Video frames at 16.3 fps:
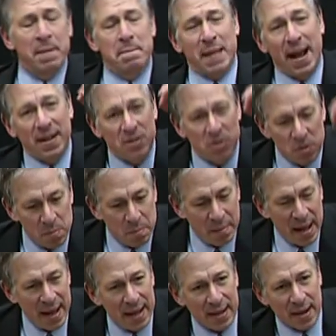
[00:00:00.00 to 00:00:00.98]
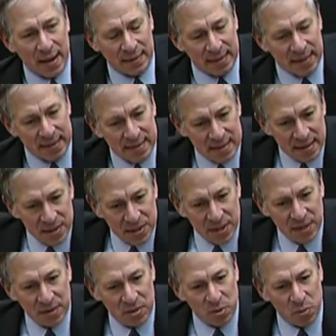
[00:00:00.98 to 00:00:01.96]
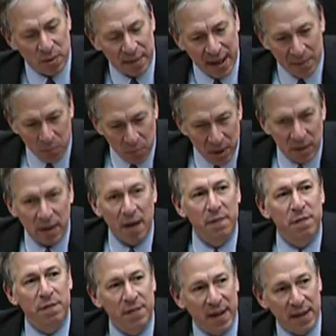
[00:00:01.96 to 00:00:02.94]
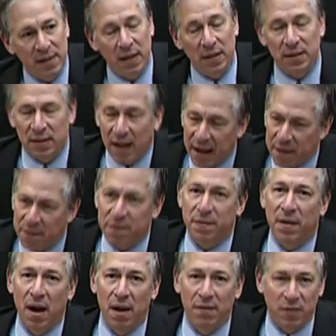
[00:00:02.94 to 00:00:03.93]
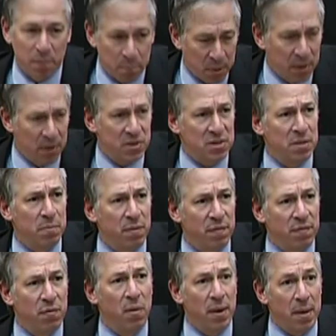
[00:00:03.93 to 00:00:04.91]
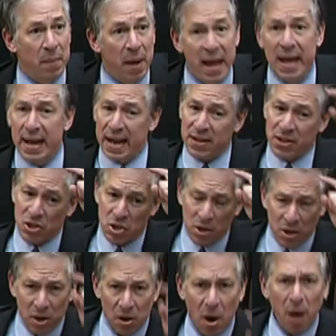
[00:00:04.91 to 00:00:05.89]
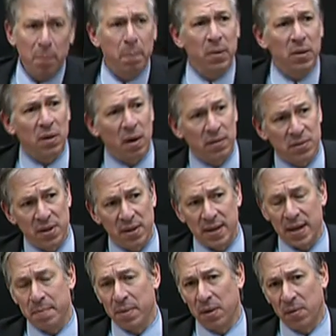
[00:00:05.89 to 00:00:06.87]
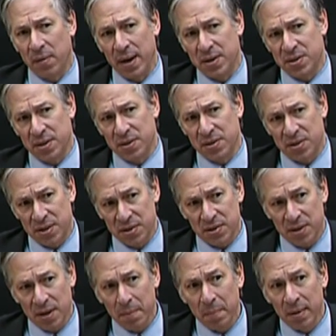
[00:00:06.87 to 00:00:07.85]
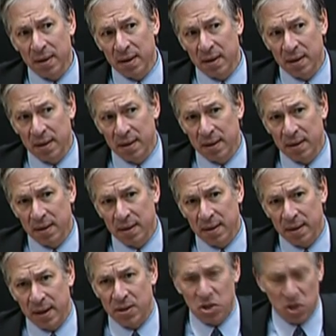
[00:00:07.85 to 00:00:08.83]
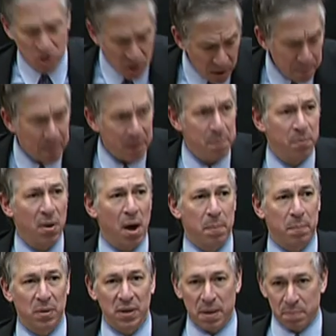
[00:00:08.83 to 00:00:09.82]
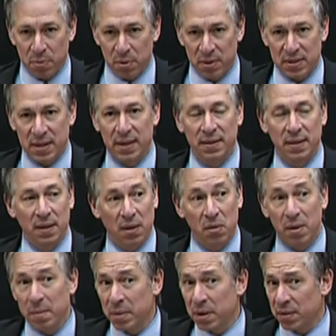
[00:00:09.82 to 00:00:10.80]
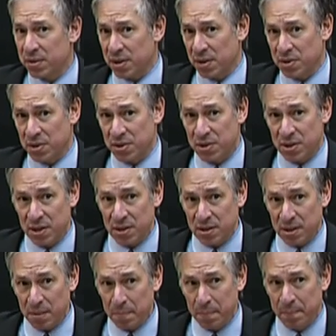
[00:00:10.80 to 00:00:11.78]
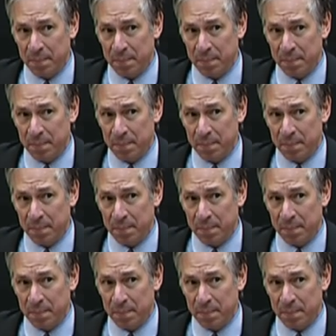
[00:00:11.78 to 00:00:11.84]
and to make a decision that will affect the life of the person before him. It should not belong to the immigration system. It should be properly put in the criminal justice system.